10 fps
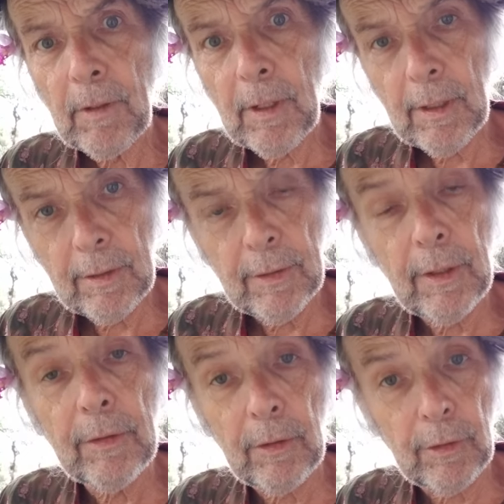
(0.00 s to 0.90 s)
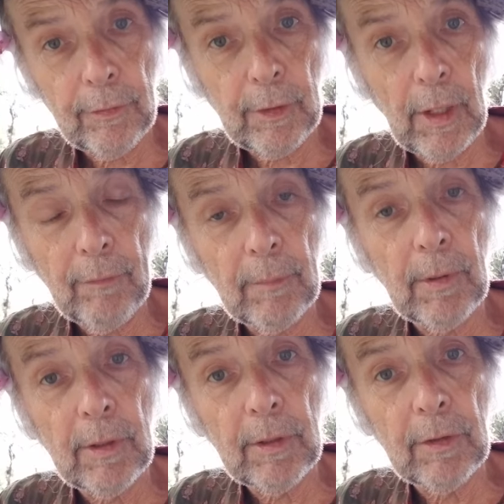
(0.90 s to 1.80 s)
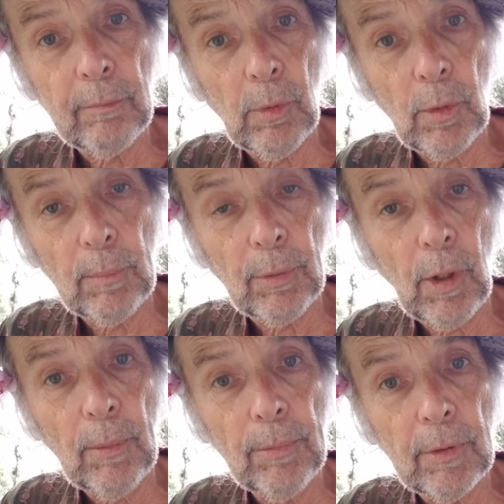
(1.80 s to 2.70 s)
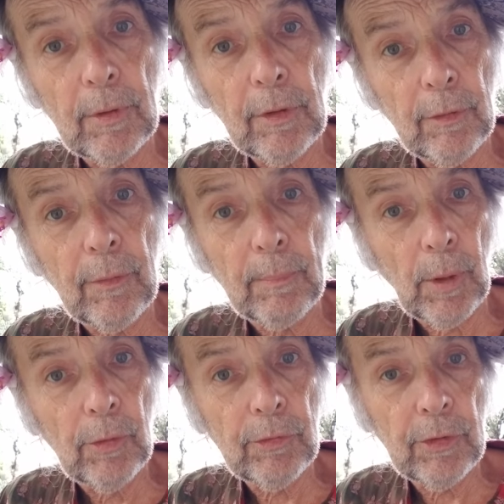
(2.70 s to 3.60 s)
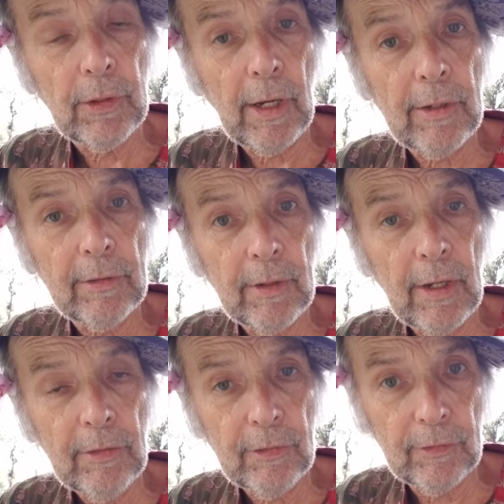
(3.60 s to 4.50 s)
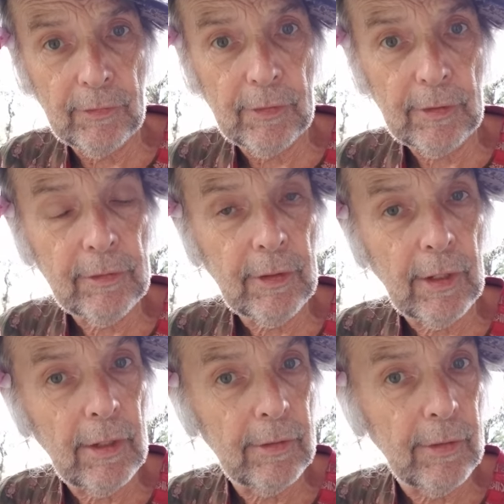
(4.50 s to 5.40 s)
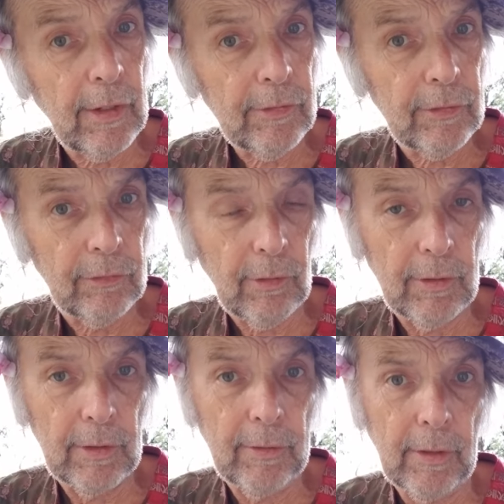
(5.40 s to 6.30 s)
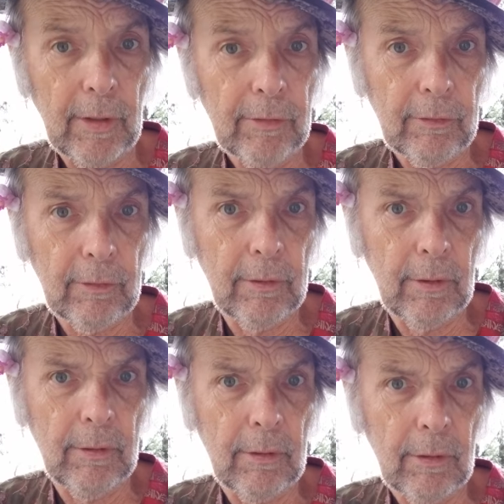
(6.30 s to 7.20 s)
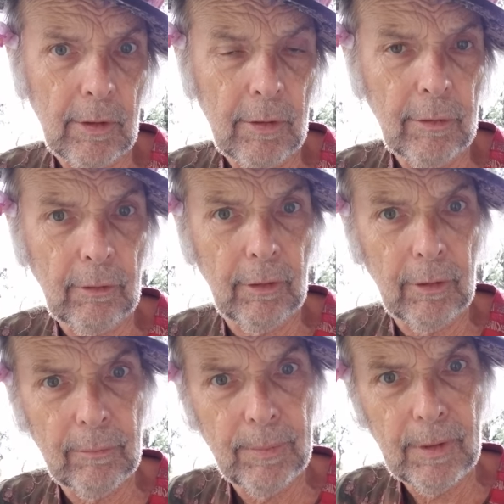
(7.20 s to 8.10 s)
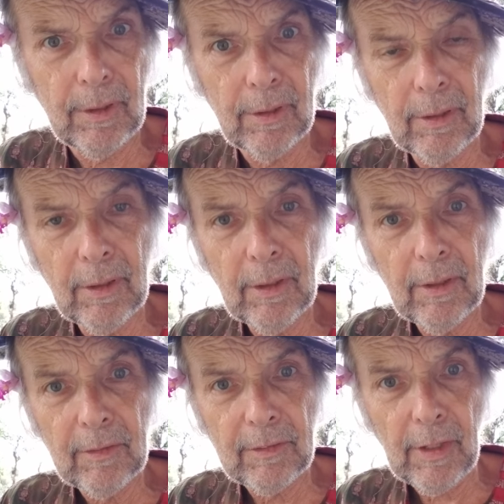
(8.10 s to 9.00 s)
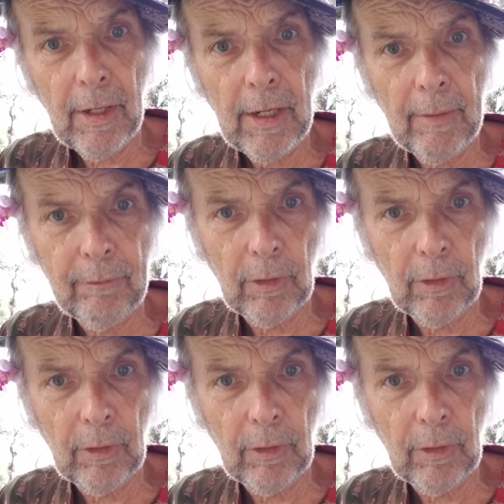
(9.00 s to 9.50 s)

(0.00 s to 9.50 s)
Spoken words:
And the Earth government is more appropriate. You know, the post-United Nations. Think the United Nations running things. Some of the Earth could be saved.